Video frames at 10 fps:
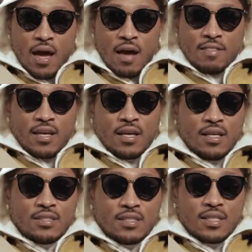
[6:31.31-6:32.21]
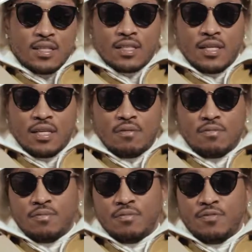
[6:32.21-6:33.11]
I think it's a good thing
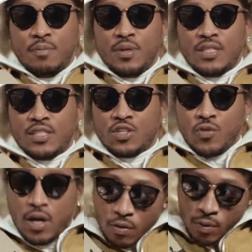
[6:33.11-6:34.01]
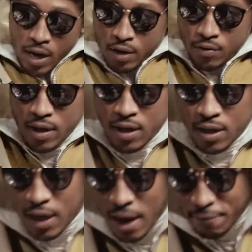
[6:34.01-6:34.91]
for me to just create the way I created,
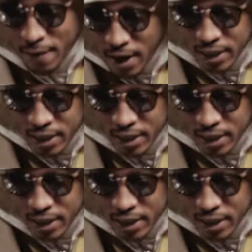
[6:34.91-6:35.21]
and I find